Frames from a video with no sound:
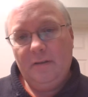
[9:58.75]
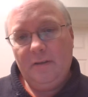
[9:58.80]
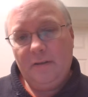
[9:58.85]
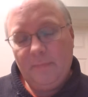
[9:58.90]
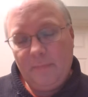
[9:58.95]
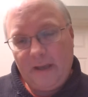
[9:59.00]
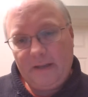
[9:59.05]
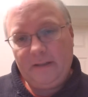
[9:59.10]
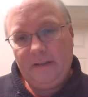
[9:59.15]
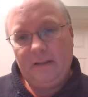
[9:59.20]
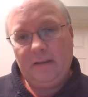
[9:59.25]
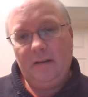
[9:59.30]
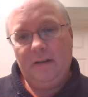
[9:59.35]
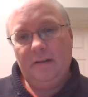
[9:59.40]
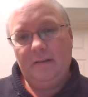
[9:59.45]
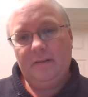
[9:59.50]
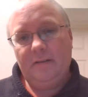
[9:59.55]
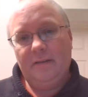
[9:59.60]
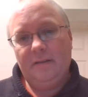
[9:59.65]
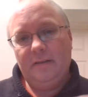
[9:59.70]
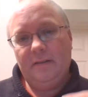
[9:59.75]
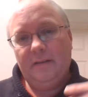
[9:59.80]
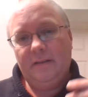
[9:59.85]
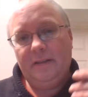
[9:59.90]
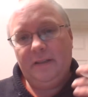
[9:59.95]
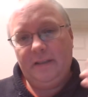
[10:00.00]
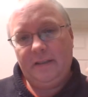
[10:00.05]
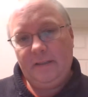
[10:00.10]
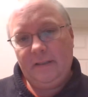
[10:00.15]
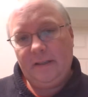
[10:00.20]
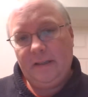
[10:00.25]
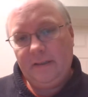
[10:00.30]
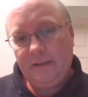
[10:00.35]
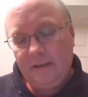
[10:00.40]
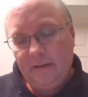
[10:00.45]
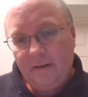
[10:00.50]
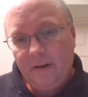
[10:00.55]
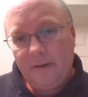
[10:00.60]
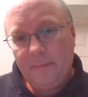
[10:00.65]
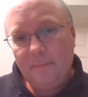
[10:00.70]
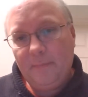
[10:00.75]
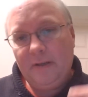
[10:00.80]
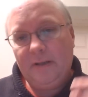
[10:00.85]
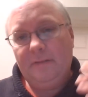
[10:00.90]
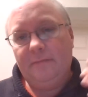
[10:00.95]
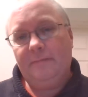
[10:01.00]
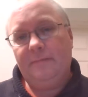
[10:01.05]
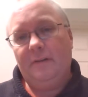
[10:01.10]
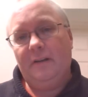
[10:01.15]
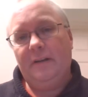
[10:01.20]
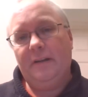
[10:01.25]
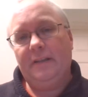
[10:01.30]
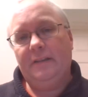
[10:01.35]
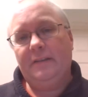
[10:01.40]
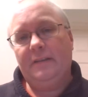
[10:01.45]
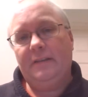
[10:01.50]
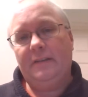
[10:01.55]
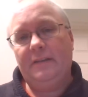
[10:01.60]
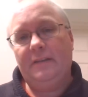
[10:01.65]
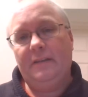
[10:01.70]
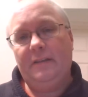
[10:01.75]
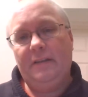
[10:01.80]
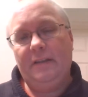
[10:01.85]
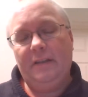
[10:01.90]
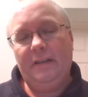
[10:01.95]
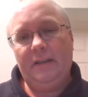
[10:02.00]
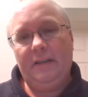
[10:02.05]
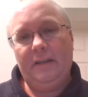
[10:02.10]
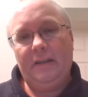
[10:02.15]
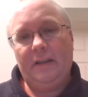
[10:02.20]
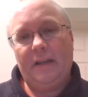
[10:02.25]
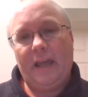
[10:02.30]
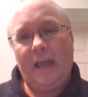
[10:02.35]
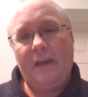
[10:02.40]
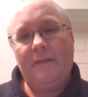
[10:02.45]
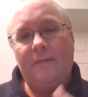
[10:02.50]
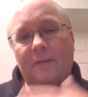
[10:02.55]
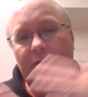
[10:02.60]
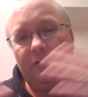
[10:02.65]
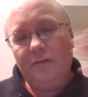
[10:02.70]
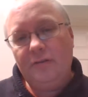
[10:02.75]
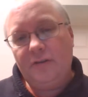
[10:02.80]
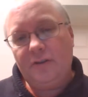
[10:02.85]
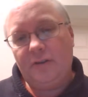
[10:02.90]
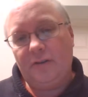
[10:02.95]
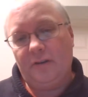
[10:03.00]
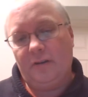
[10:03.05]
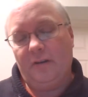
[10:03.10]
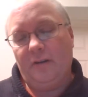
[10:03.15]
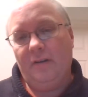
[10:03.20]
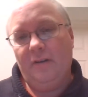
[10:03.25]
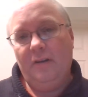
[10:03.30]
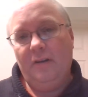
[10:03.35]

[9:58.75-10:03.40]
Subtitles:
the Magna Carta, the 1689 Bill of Rights, the evolution